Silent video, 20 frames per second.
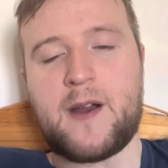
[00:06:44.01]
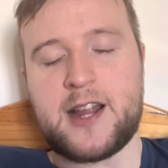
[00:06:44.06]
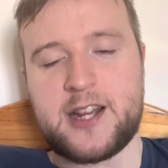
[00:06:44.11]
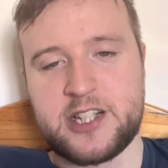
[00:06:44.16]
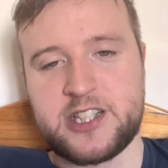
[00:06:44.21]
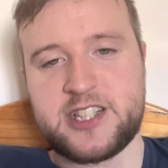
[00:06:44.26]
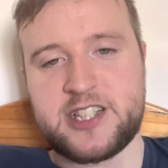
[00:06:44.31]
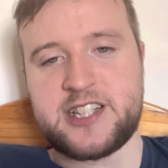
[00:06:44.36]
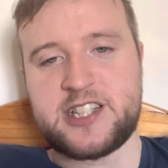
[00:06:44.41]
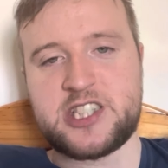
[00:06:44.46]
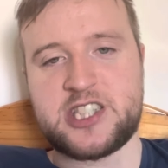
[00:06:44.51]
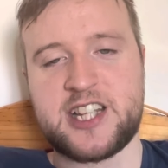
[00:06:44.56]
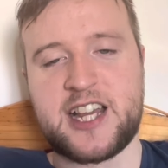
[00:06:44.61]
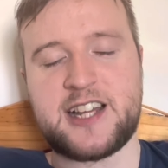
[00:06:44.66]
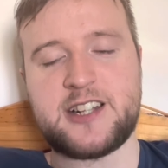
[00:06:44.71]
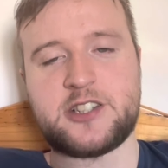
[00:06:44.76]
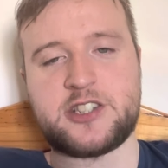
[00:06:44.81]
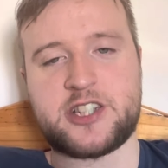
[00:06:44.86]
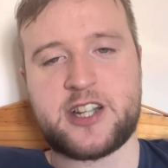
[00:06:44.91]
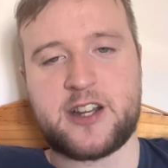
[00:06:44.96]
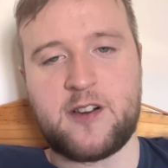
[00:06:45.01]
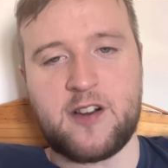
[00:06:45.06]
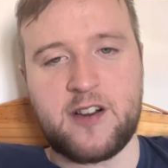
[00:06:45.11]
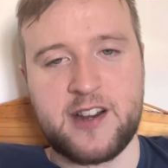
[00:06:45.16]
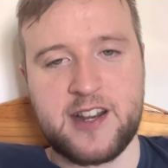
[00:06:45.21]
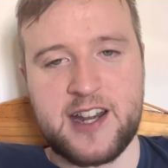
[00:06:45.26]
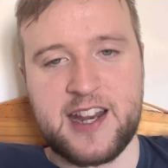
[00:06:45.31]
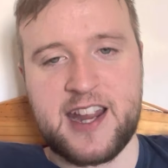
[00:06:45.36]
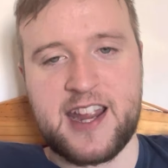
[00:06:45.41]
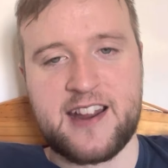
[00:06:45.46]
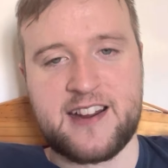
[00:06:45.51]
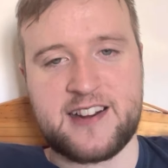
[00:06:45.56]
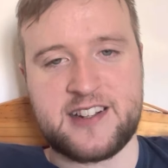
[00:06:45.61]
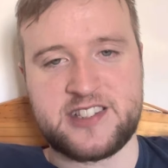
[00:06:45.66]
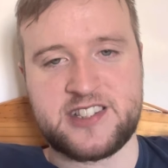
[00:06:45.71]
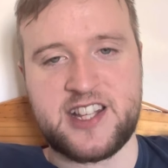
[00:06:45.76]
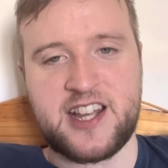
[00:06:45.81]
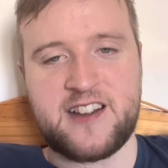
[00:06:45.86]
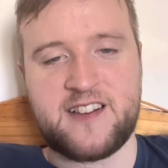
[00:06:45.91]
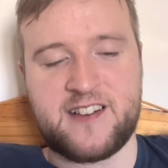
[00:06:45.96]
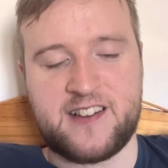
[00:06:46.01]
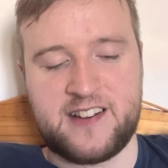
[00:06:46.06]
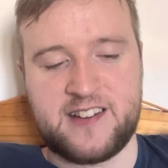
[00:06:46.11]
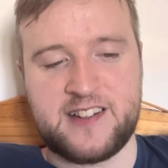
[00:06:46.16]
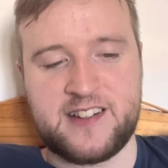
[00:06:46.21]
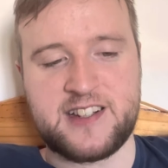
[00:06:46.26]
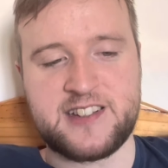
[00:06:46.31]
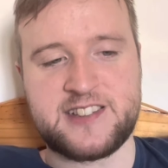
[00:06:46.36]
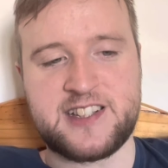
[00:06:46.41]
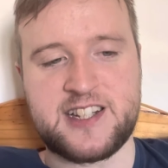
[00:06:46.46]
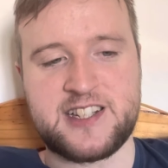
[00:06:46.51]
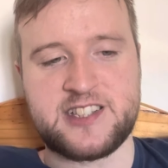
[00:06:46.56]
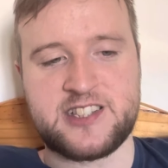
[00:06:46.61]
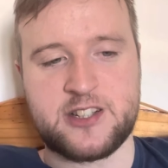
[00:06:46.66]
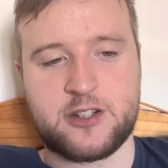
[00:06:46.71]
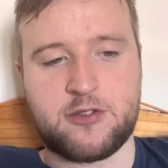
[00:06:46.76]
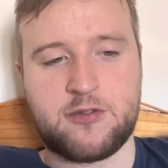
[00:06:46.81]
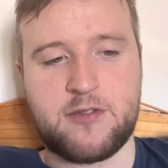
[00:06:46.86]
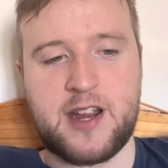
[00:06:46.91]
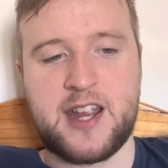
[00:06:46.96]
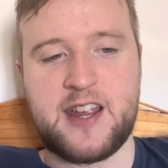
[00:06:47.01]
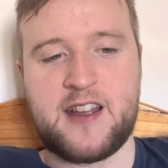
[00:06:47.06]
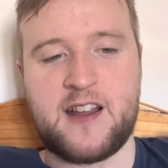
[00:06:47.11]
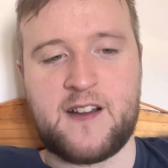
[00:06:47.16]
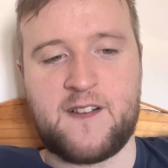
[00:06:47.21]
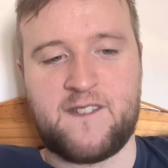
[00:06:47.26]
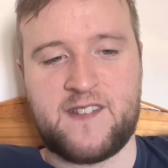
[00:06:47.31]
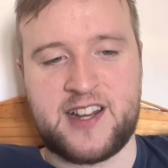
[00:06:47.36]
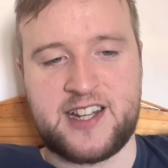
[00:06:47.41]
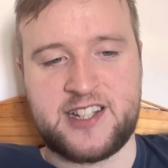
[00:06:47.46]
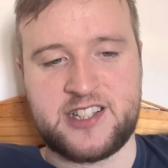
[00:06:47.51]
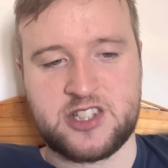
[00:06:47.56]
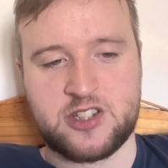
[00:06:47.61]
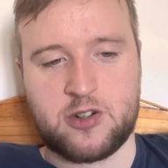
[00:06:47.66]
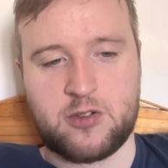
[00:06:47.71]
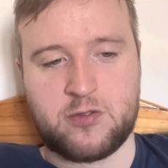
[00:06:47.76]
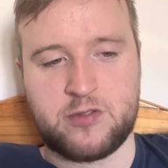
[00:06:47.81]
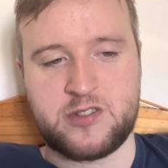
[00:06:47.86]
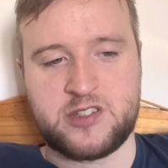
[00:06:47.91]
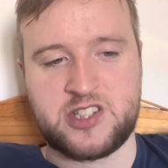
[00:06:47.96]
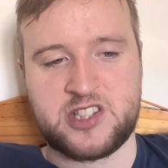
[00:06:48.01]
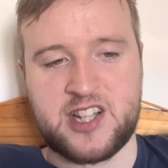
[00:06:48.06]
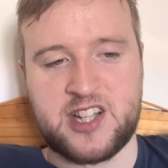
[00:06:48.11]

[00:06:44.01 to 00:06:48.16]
actually, Sancho, I'm going to give him a 7, because that was a great goal he scored.